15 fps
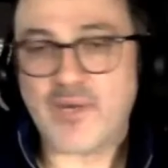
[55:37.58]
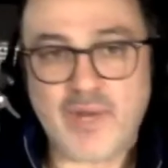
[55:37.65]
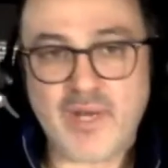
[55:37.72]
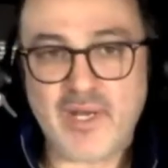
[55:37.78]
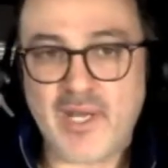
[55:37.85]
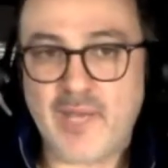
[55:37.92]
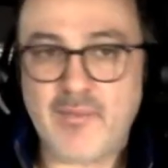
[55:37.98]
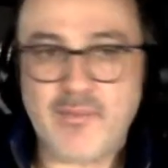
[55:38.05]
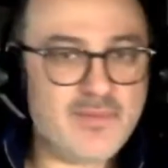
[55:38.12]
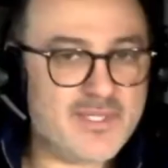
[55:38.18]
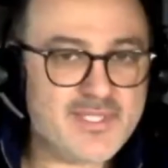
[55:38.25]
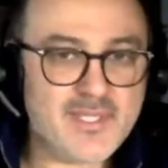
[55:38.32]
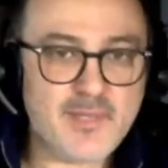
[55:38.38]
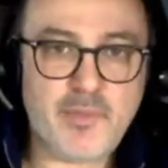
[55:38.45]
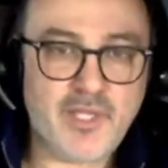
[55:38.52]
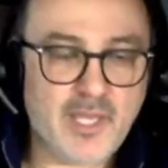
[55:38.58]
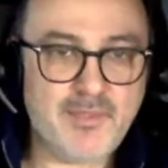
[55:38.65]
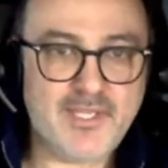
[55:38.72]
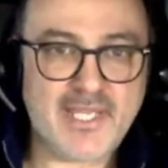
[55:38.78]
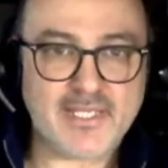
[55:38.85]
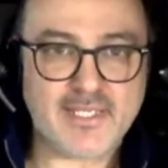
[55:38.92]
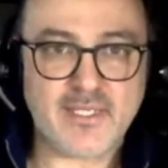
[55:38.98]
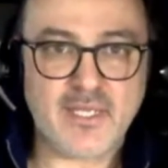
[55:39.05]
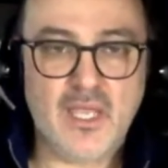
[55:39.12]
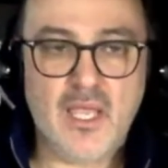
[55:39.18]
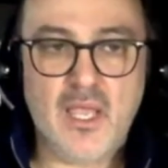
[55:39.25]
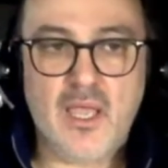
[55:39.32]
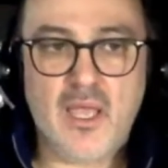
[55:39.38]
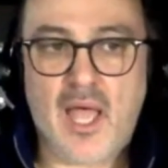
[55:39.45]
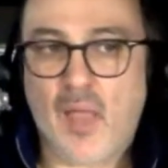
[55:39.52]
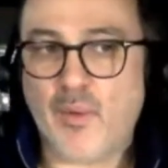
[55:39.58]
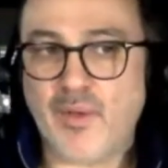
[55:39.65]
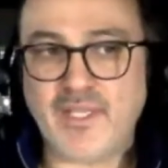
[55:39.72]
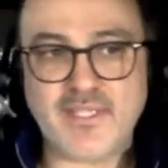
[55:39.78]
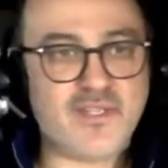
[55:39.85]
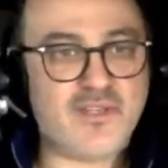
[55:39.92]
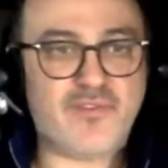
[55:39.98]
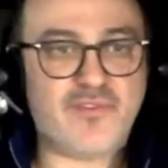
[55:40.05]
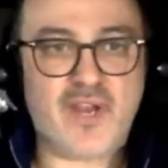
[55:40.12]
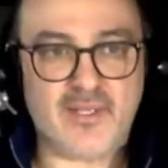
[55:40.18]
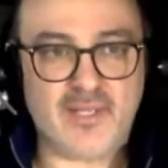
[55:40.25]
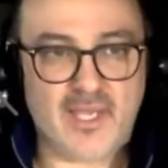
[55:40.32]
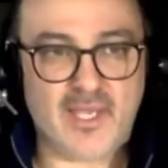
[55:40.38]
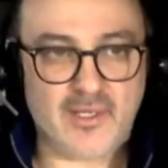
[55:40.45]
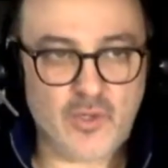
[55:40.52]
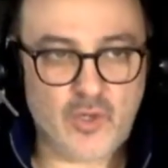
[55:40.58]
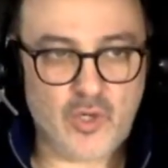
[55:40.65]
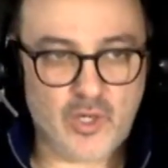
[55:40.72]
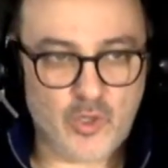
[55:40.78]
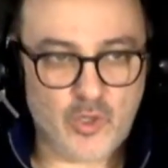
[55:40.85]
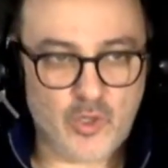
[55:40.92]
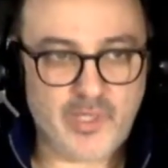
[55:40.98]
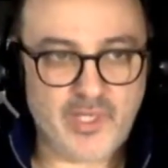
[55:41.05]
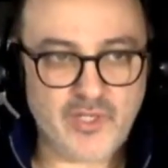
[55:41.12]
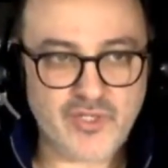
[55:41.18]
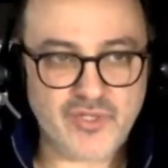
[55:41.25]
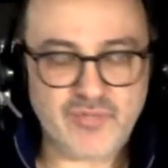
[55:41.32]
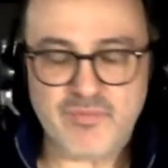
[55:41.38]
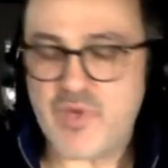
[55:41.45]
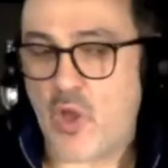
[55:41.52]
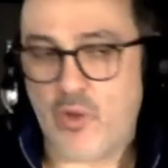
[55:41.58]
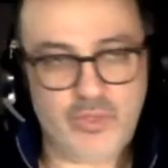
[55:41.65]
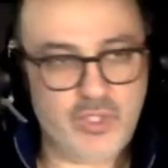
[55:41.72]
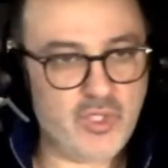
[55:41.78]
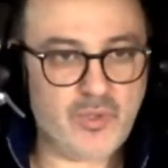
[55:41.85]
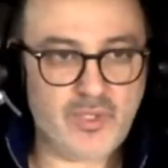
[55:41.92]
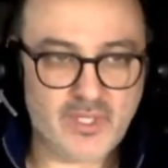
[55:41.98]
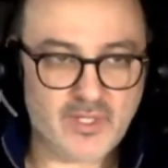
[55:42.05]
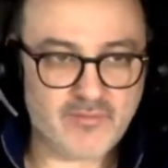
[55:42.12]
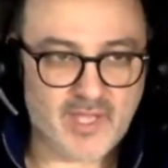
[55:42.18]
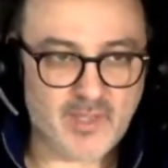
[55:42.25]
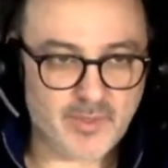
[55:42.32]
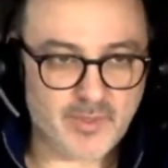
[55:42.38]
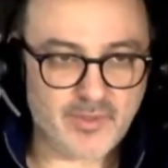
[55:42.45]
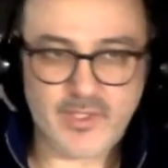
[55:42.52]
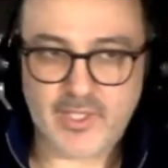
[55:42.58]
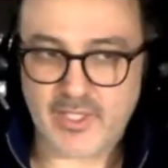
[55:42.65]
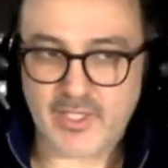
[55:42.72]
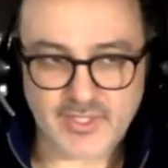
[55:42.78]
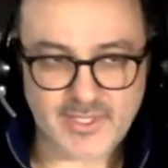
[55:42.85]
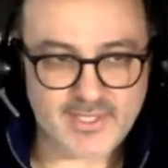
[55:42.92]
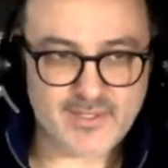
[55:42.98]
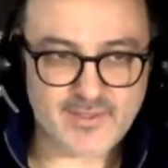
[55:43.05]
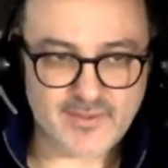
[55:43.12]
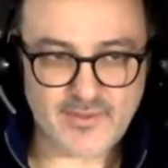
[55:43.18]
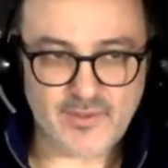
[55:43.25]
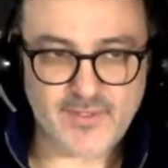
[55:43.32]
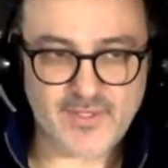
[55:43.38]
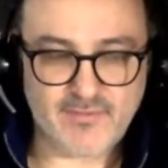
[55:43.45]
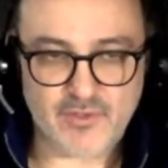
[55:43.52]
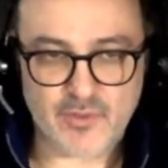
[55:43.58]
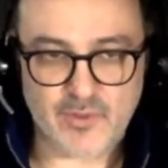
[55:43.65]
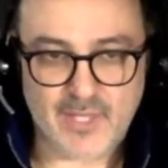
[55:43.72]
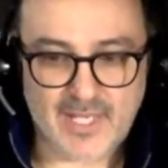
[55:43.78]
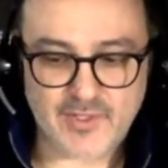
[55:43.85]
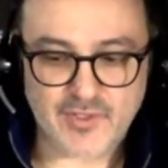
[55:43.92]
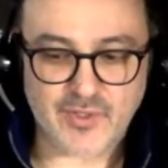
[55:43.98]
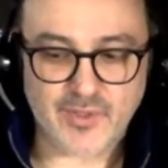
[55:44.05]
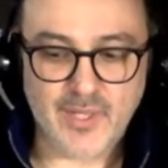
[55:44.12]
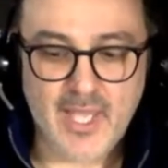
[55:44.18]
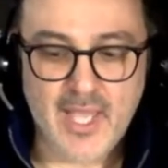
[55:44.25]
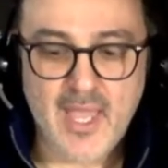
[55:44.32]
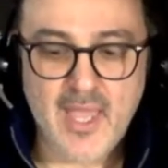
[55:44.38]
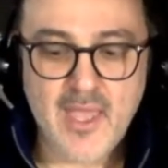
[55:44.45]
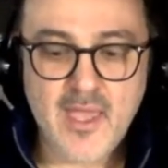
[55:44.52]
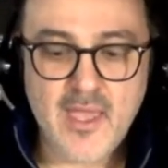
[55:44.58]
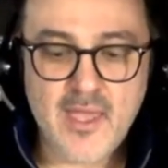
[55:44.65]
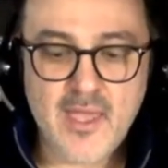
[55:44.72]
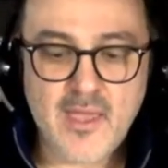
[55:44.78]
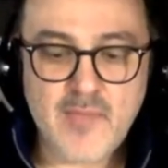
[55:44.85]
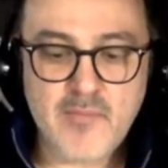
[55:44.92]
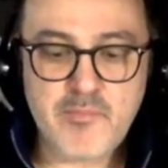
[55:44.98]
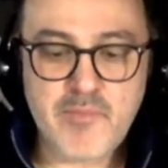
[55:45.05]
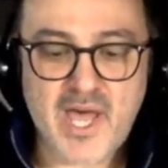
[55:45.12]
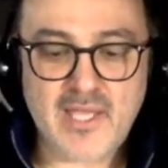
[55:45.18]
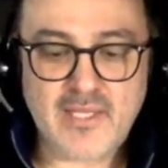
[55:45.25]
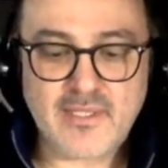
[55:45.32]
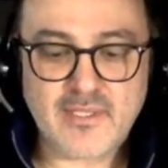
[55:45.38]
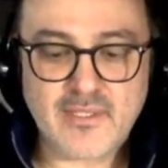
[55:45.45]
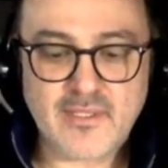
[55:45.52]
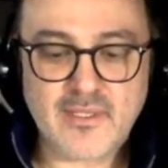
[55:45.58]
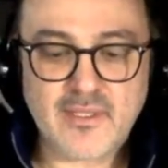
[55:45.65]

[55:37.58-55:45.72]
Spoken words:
to run a simple A/B test, I want to test a different headline on a homepage. No, you don't need a developer. You can just use the visual editor. Okay. But